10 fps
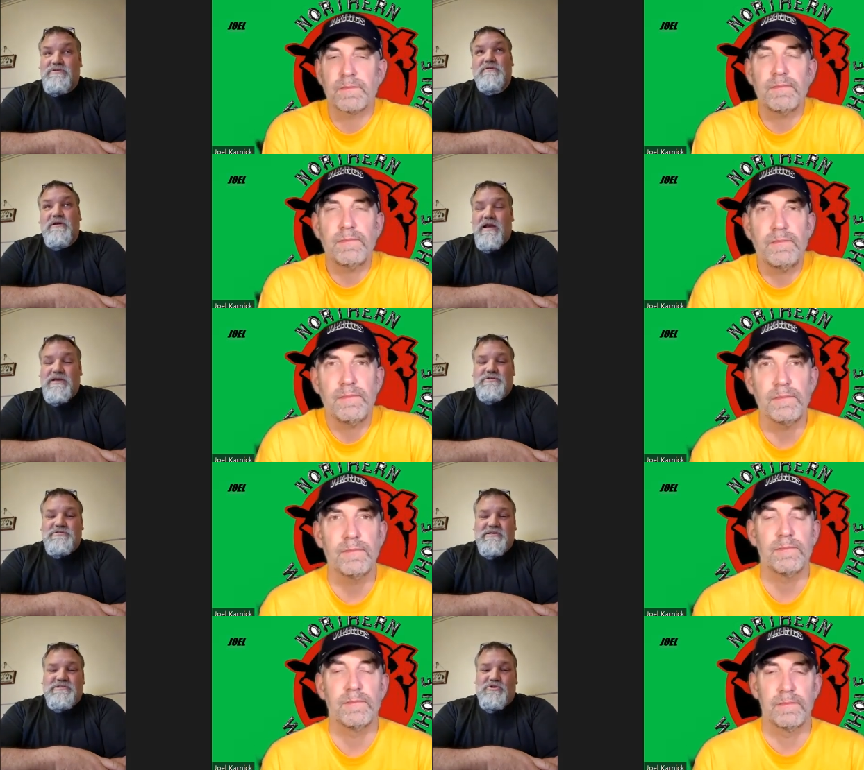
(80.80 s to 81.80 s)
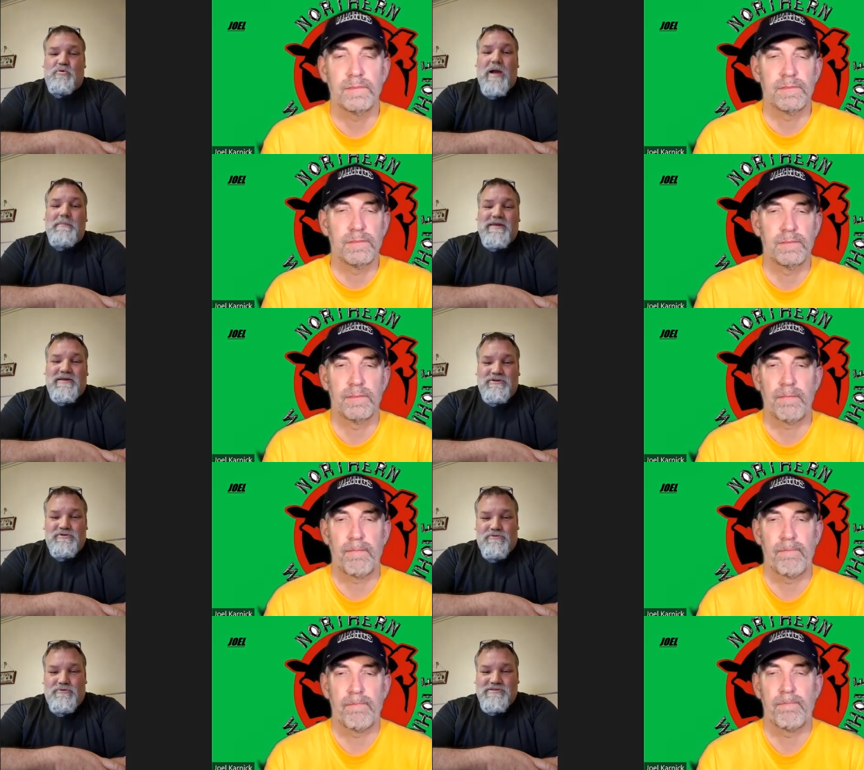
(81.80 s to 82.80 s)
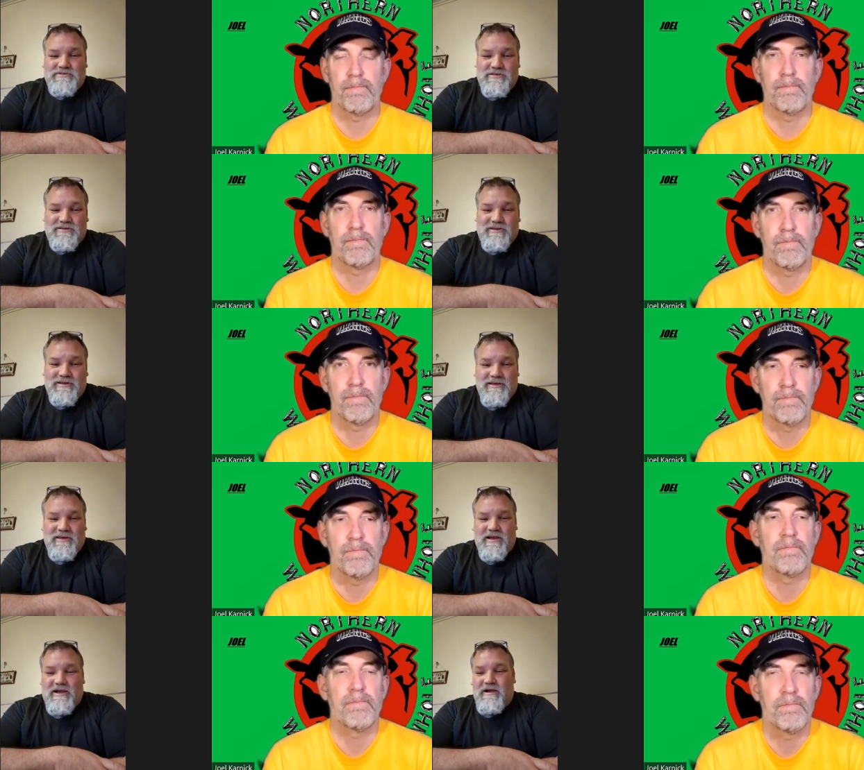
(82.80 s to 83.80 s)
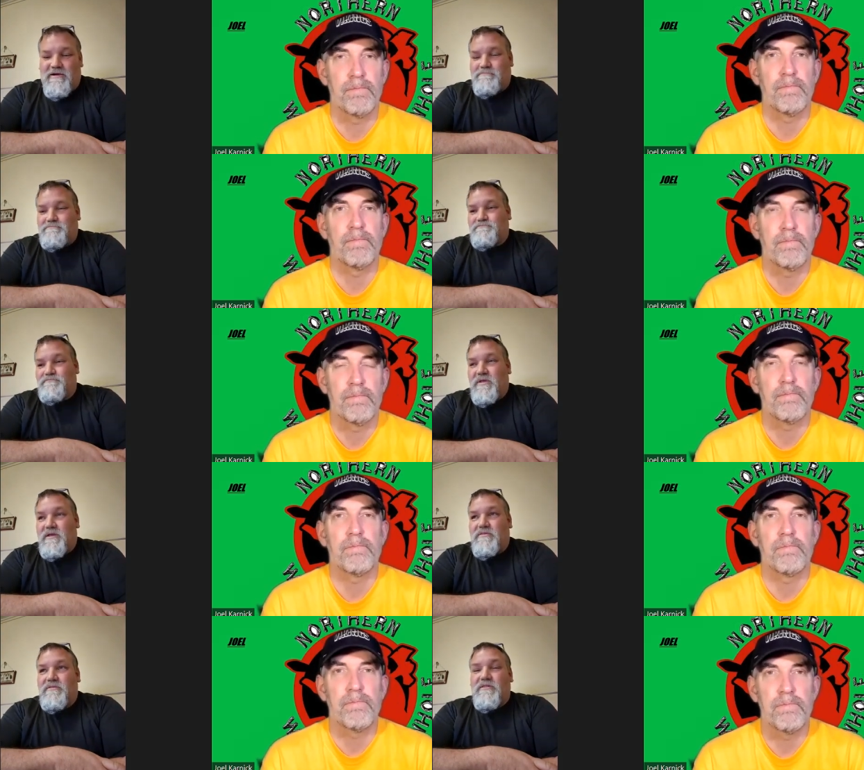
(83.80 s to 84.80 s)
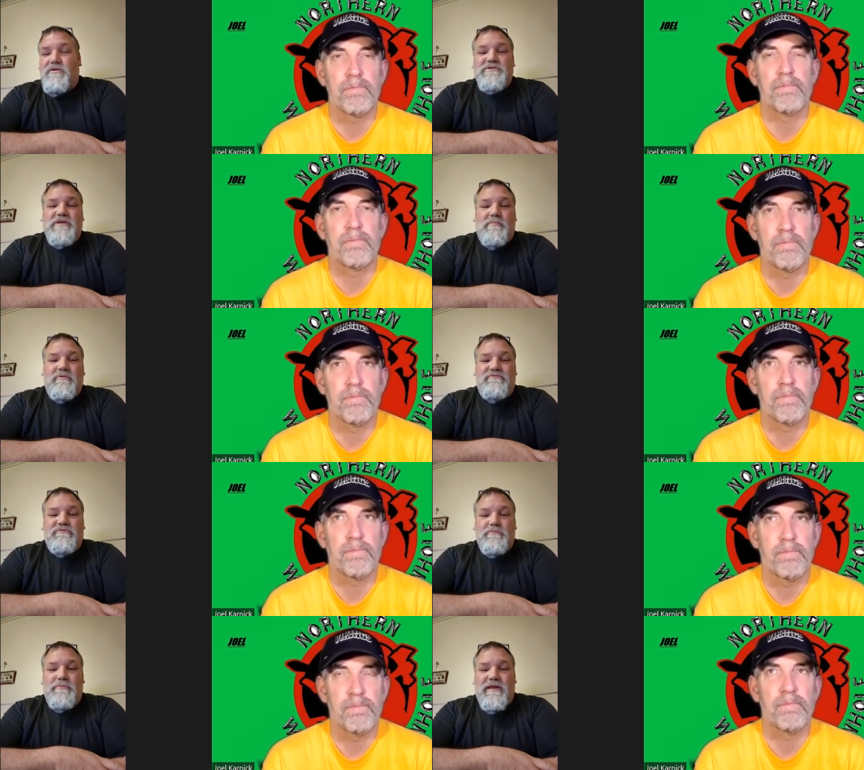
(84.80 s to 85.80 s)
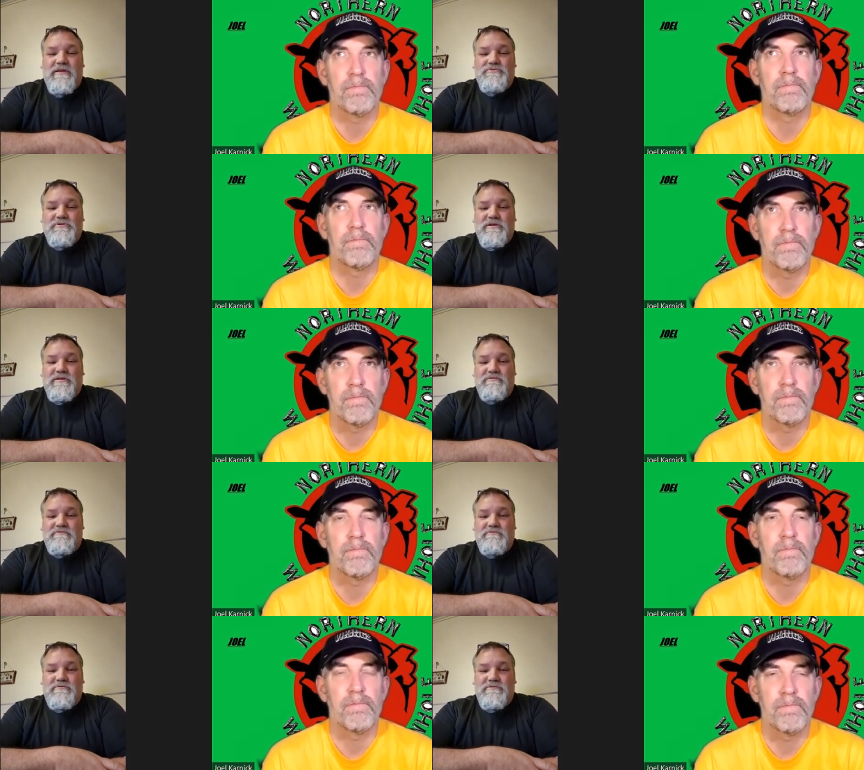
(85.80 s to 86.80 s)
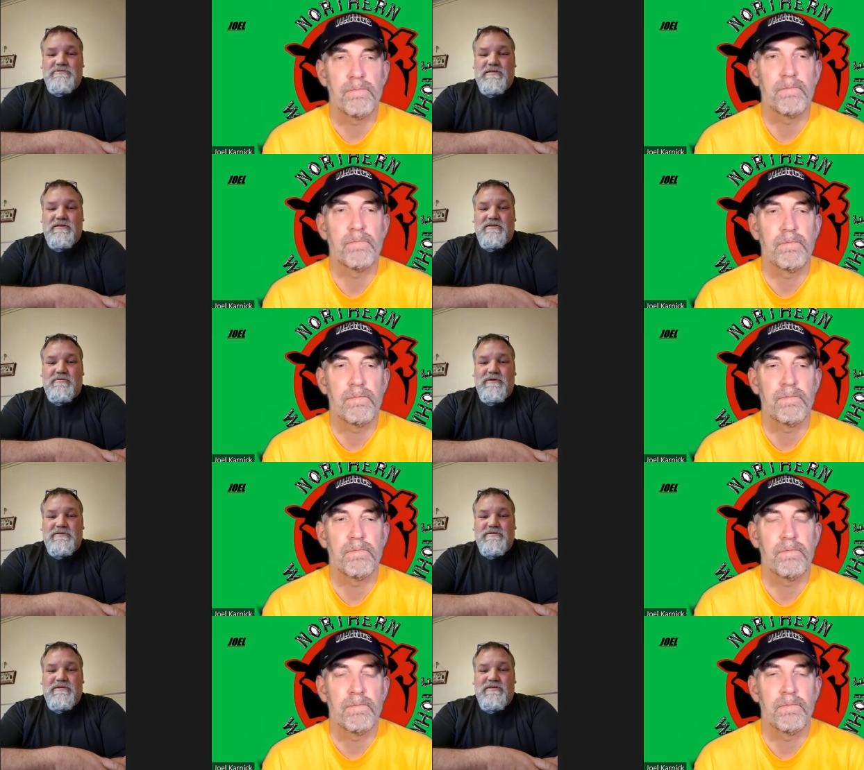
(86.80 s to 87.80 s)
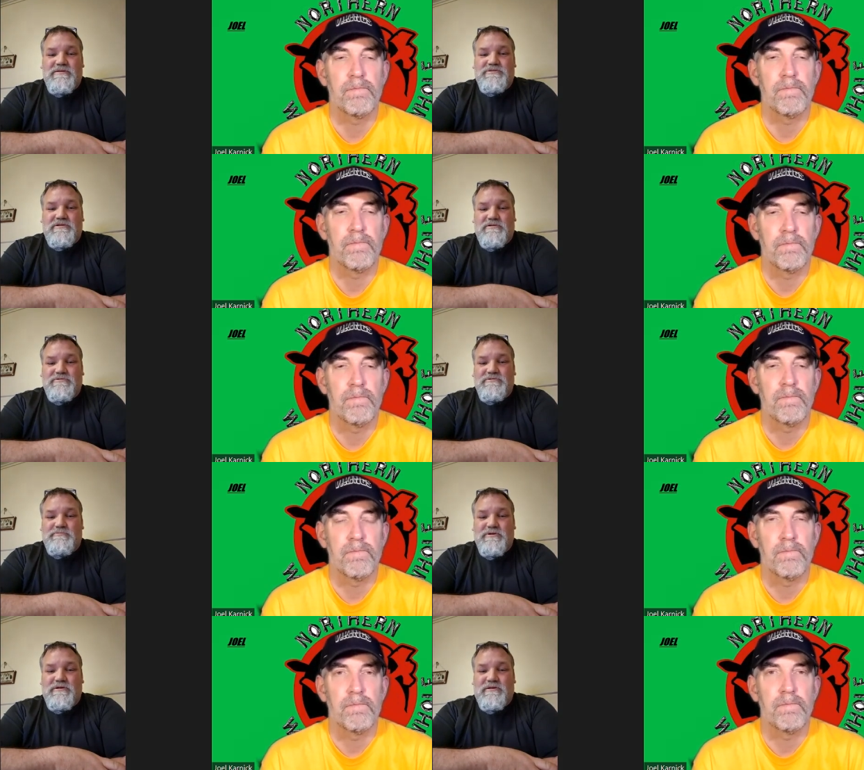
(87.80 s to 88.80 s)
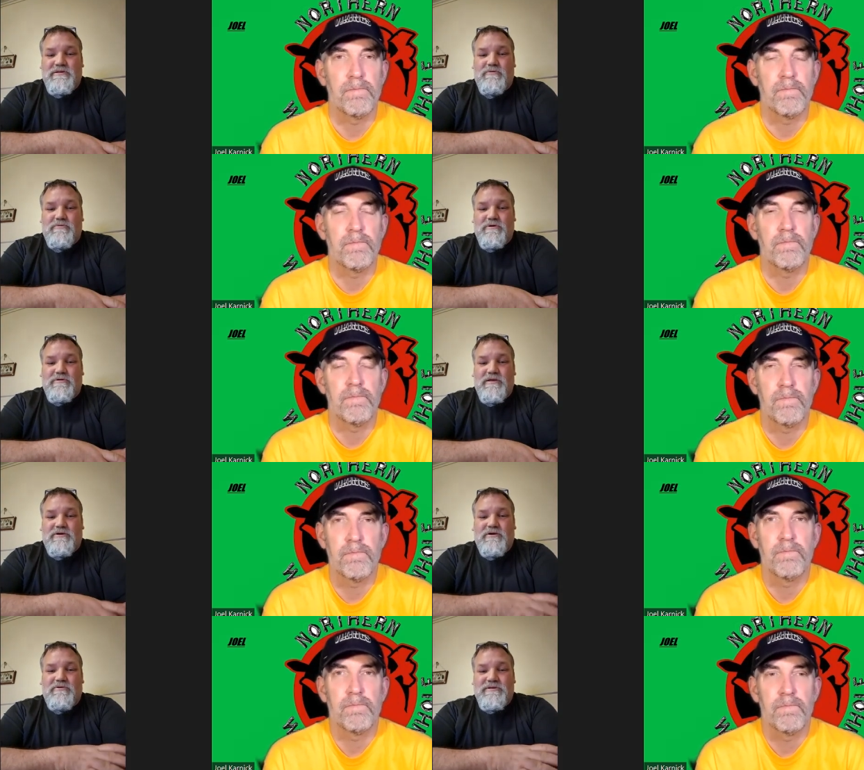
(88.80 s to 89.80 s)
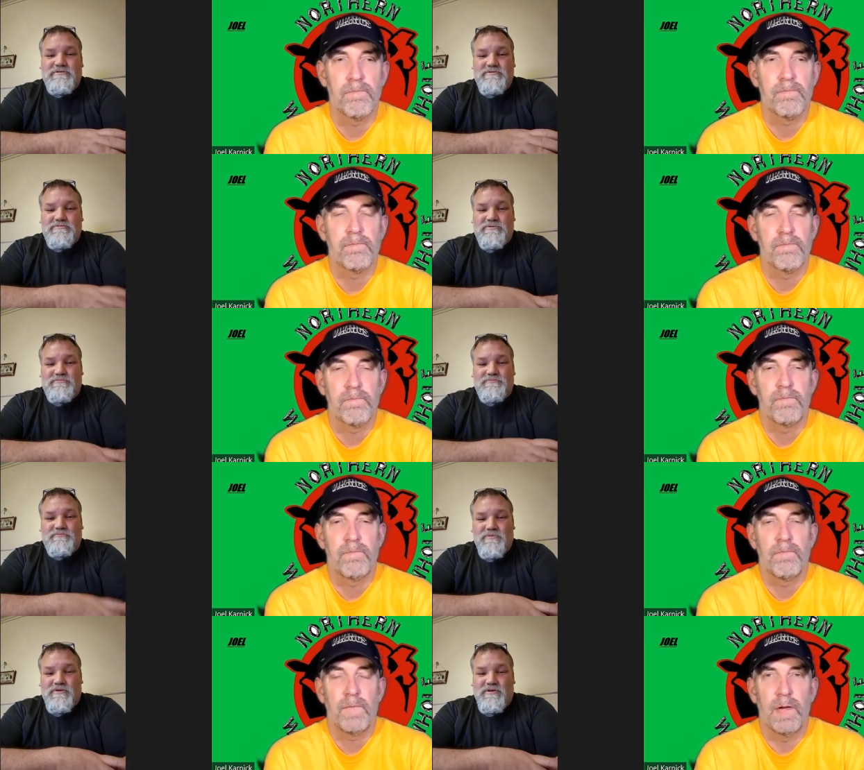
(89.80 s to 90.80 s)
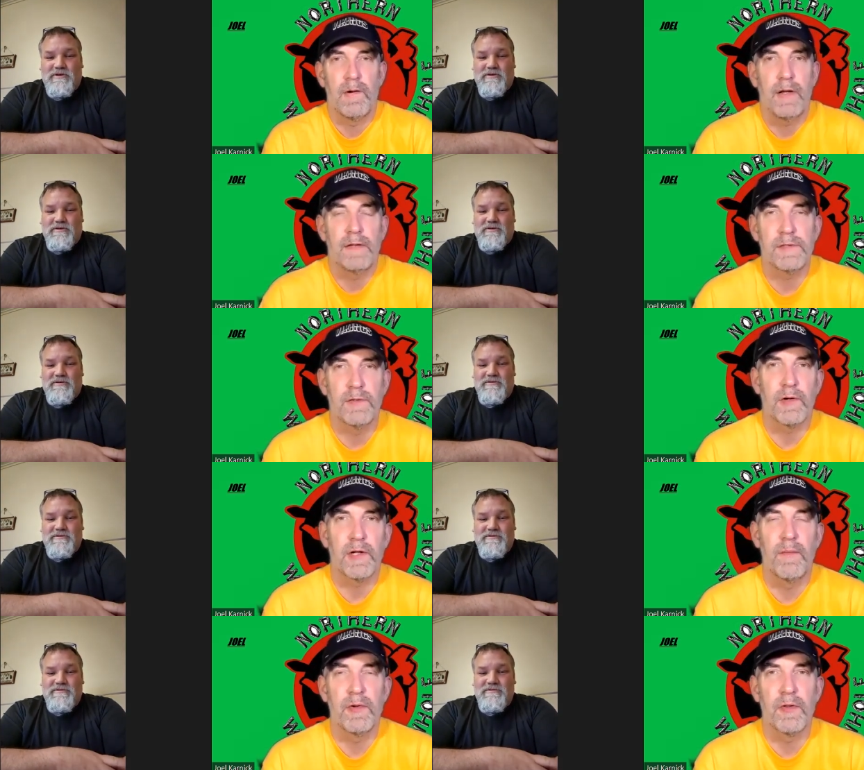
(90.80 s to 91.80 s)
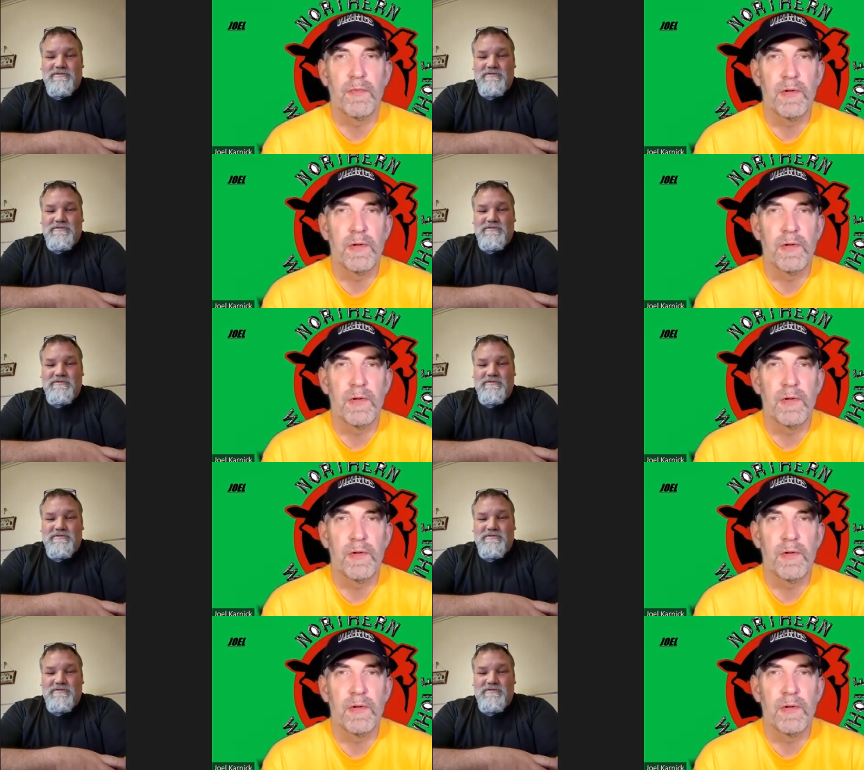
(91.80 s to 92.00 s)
Speaker 1: or I should say Chequamegon Youth Wrestling. Um, the Lord's Covered Food Pantry, and we'll send a little bit to the Children's Miracle Network, like always. All
Speaker 2: right. So if you're coming to the